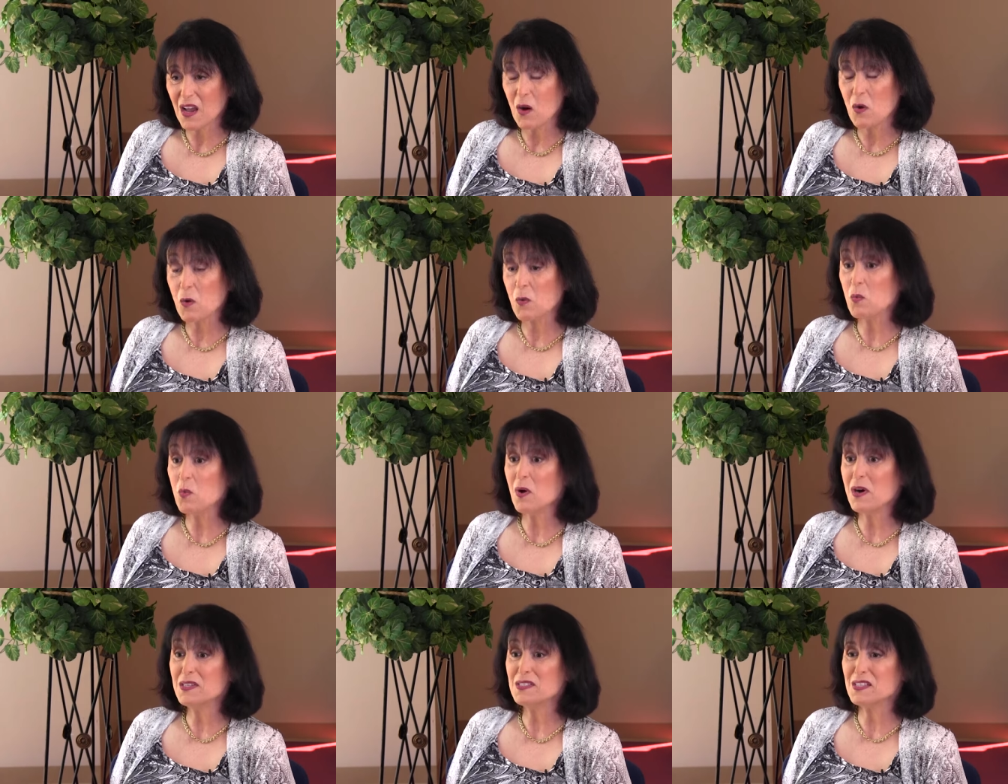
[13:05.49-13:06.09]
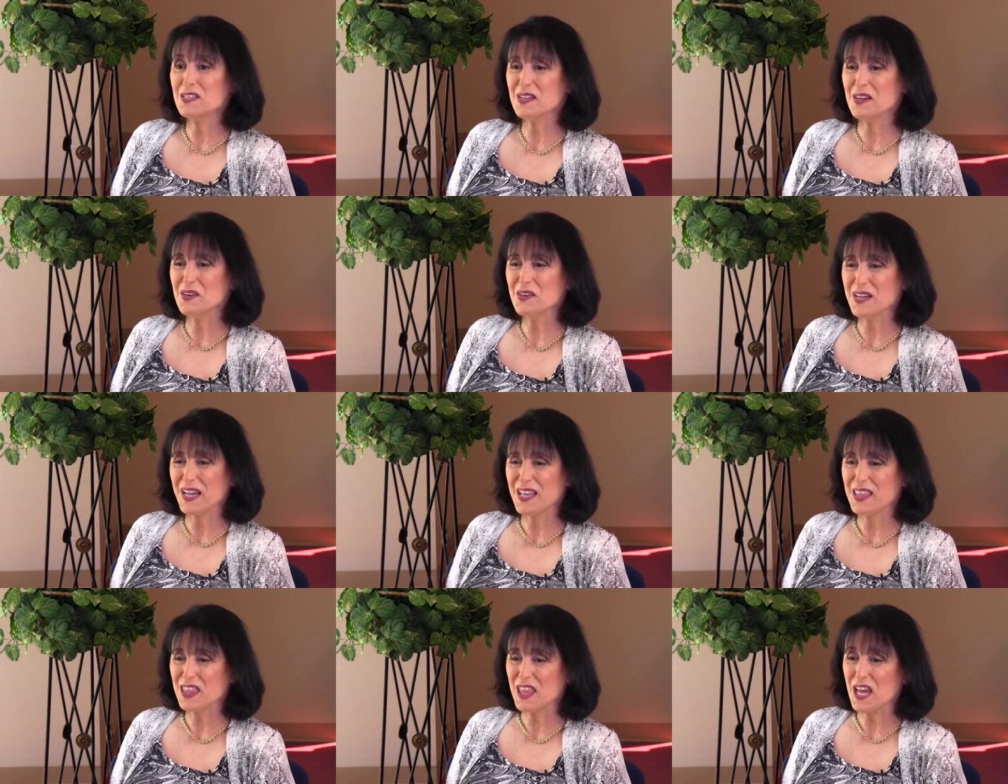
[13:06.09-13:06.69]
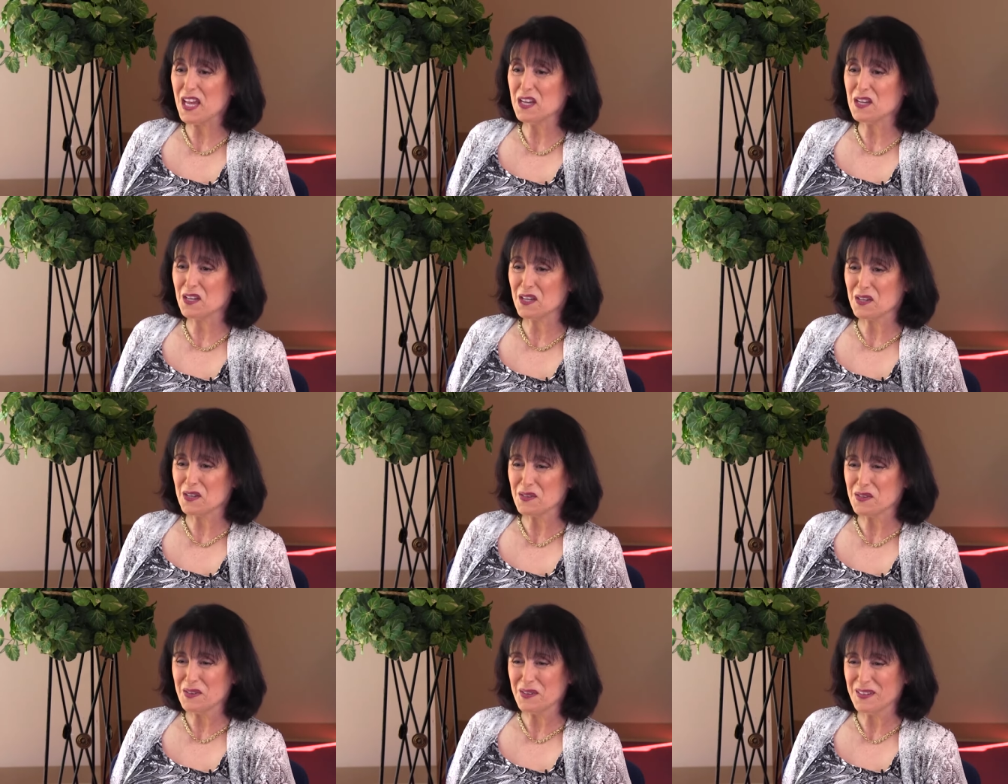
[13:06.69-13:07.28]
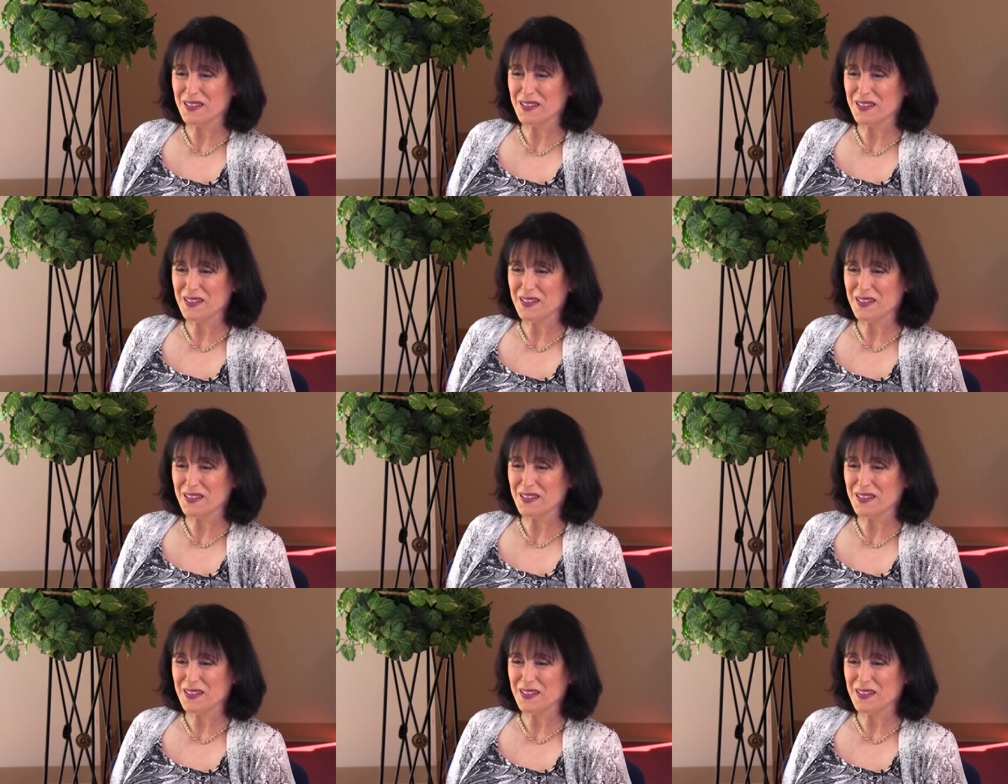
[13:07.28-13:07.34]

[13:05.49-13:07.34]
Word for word: Oh, it uh, wasn't. no, okay, so thank when, you.